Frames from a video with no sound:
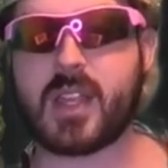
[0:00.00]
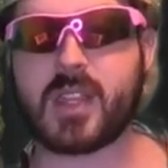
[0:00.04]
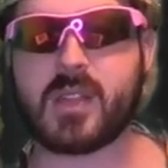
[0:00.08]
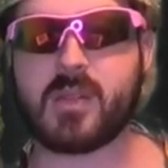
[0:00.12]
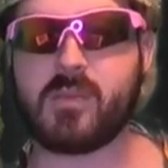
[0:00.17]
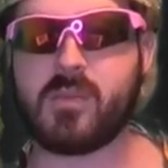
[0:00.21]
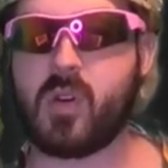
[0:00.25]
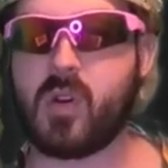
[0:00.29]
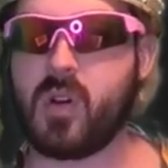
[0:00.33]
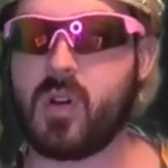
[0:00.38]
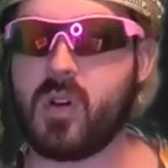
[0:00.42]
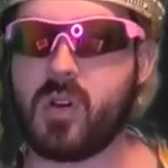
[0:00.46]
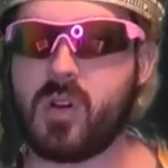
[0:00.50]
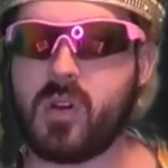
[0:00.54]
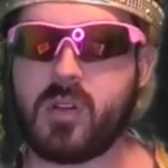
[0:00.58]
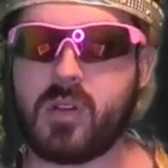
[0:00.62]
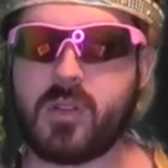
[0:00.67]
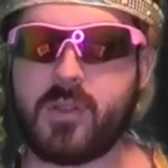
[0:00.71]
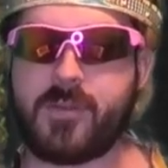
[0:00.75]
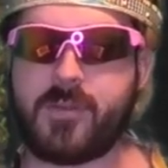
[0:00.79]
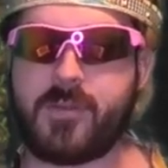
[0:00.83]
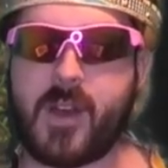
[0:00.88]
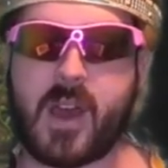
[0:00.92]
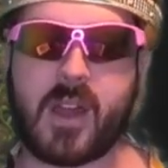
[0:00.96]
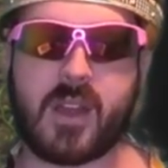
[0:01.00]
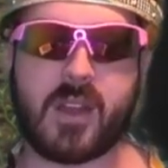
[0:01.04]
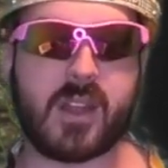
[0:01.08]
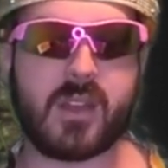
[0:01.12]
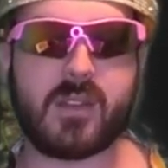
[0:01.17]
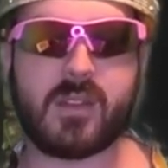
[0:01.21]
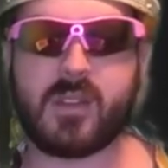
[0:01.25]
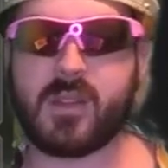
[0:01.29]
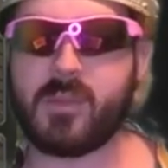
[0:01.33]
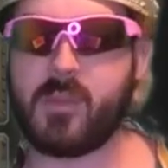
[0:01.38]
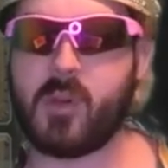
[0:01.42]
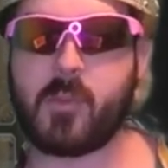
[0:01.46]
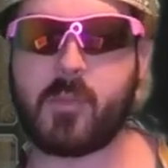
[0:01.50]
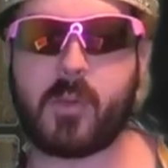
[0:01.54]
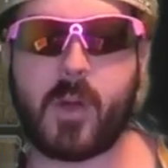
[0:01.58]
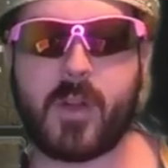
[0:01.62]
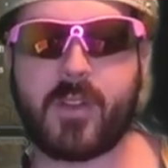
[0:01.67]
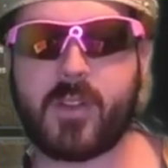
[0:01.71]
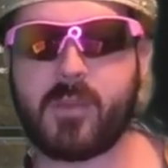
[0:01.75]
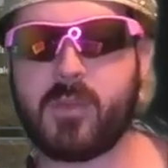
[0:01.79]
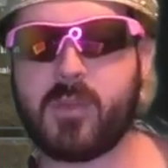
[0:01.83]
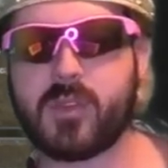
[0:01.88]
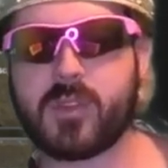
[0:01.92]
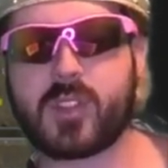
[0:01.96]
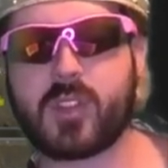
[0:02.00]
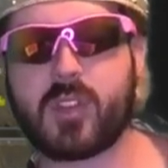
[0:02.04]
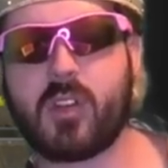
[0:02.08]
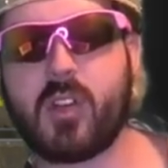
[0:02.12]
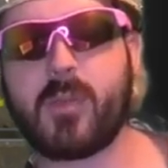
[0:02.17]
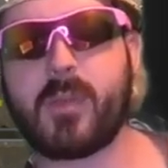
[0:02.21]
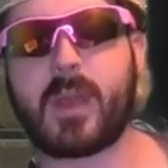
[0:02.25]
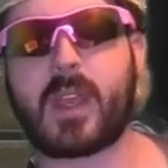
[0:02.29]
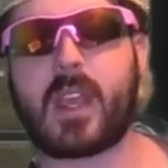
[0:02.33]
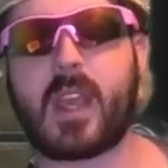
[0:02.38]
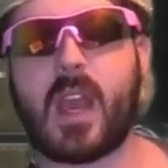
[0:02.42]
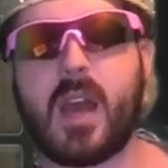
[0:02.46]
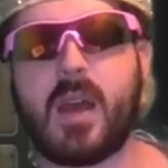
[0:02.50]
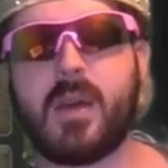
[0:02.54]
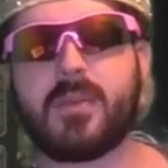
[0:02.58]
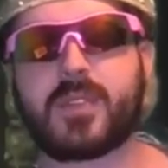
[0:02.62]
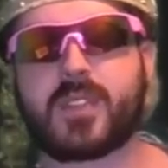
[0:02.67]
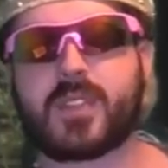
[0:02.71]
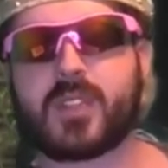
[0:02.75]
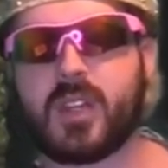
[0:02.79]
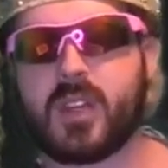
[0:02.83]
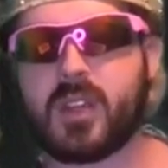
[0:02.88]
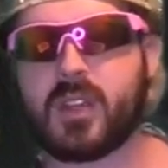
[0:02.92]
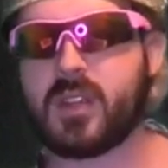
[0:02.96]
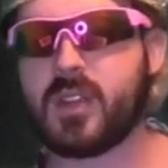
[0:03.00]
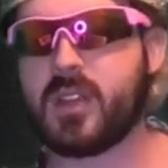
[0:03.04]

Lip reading: the more fun and the more profitable Zora becomes. So